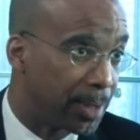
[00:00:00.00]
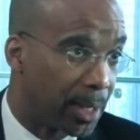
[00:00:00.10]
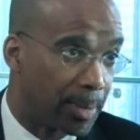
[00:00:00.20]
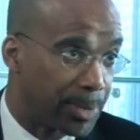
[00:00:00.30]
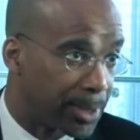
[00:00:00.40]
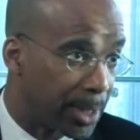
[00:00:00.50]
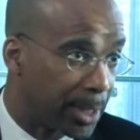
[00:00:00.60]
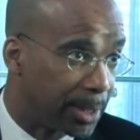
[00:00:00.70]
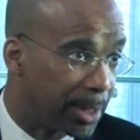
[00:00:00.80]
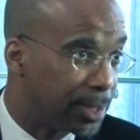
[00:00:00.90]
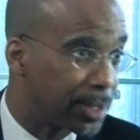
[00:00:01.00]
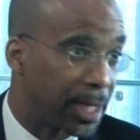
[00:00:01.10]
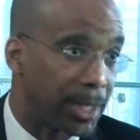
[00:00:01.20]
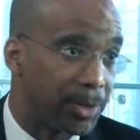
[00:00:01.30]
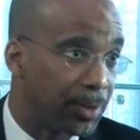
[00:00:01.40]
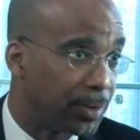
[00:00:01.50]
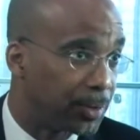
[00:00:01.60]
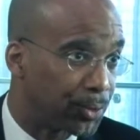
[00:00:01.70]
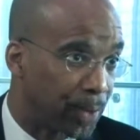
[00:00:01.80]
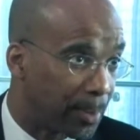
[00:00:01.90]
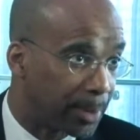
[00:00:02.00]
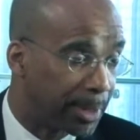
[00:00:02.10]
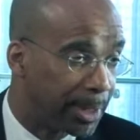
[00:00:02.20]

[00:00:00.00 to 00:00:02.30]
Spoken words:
homicide. It's not due to trauma.